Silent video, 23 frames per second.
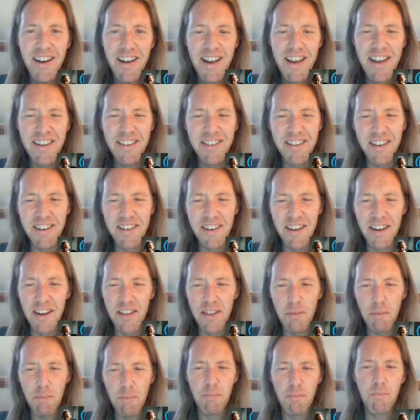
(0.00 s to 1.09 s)
He said
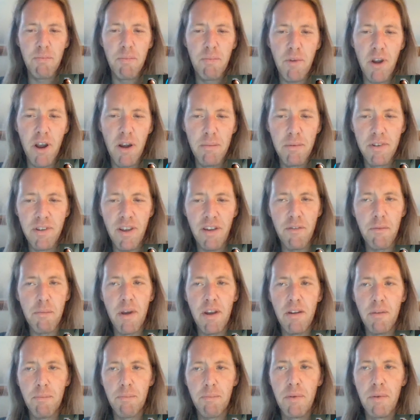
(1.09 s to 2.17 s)
the Cobras have a
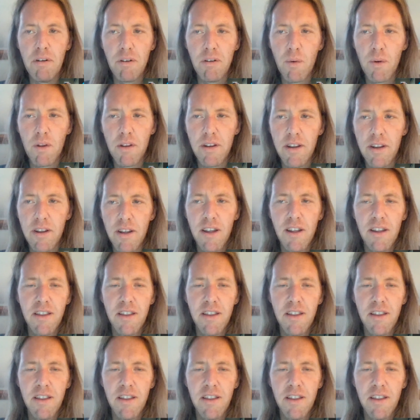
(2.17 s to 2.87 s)
better build quality.